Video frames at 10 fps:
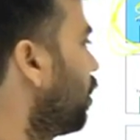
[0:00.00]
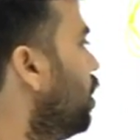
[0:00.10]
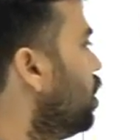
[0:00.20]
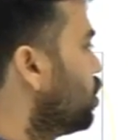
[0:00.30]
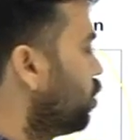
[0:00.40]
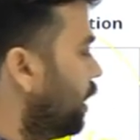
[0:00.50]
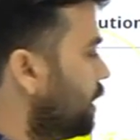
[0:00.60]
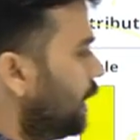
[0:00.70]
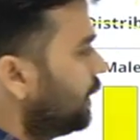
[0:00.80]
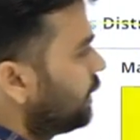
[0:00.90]
So it is an
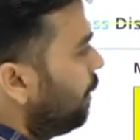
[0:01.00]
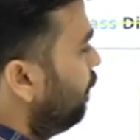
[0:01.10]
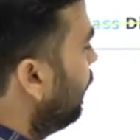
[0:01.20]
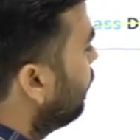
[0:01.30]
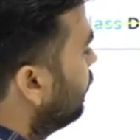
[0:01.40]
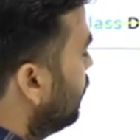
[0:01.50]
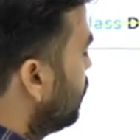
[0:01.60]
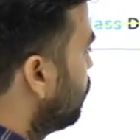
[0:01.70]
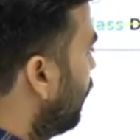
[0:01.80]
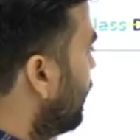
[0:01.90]
example. So
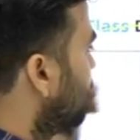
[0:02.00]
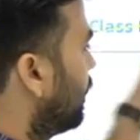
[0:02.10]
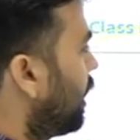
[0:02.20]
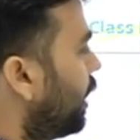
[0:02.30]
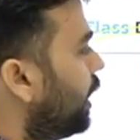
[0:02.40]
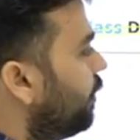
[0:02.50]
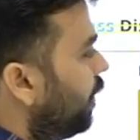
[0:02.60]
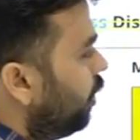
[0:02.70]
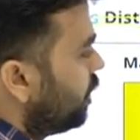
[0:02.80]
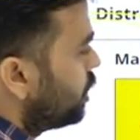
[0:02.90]
it is the target value
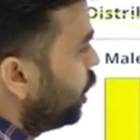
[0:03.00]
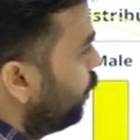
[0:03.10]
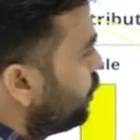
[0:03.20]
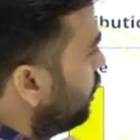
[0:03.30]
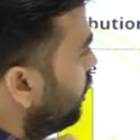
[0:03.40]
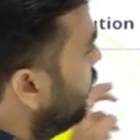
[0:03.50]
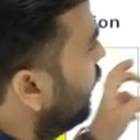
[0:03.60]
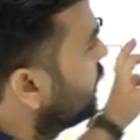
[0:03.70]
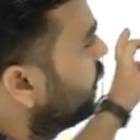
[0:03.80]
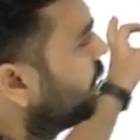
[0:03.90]
distribution. It is
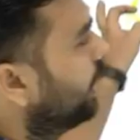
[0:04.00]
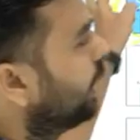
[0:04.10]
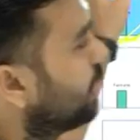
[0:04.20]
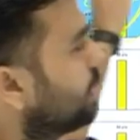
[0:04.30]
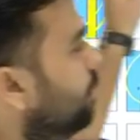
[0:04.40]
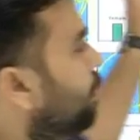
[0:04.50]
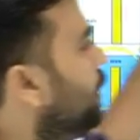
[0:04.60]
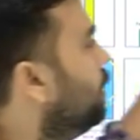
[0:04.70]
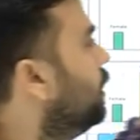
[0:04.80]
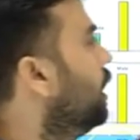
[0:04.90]
our data sample.
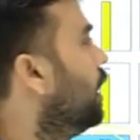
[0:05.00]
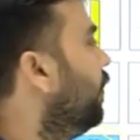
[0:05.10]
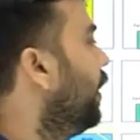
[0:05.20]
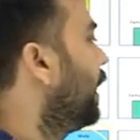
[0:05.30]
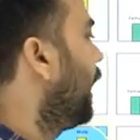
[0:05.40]
We take